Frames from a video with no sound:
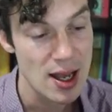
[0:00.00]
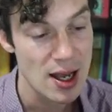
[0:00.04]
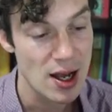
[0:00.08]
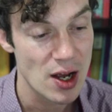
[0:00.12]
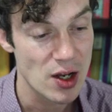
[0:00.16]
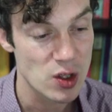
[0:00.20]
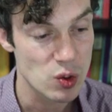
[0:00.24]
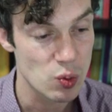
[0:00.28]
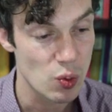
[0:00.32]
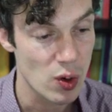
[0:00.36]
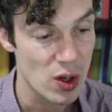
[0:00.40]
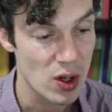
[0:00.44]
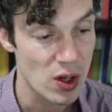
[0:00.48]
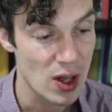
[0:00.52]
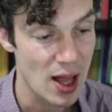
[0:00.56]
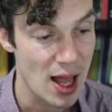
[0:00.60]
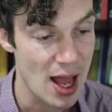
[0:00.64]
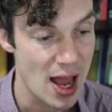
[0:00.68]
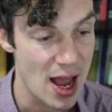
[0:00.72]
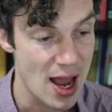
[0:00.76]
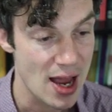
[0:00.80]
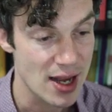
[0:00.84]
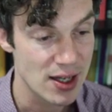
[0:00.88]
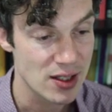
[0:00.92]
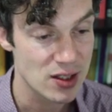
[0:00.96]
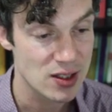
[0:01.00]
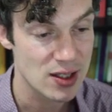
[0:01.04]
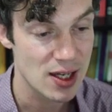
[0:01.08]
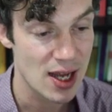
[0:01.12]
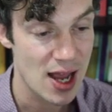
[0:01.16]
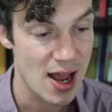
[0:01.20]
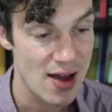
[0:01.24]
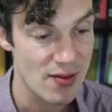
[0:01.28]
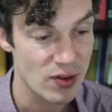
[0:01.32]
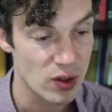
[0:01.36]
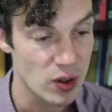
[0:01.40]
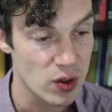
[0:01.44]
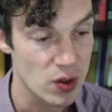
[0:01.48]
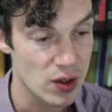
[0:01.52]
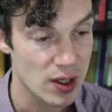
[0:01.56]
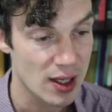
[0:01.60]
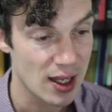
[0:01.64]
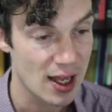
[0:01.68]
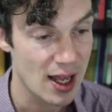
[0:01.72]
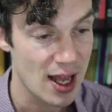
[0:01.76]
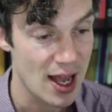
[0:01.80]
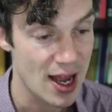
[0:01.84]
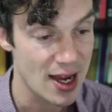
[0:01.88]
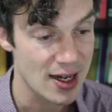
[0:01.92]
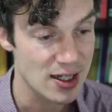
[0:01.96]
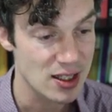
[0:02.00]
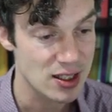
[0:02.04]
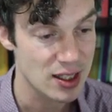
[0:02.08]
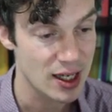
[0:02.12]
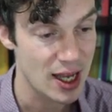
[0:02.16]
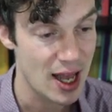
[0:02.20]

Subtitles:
as well as have a look at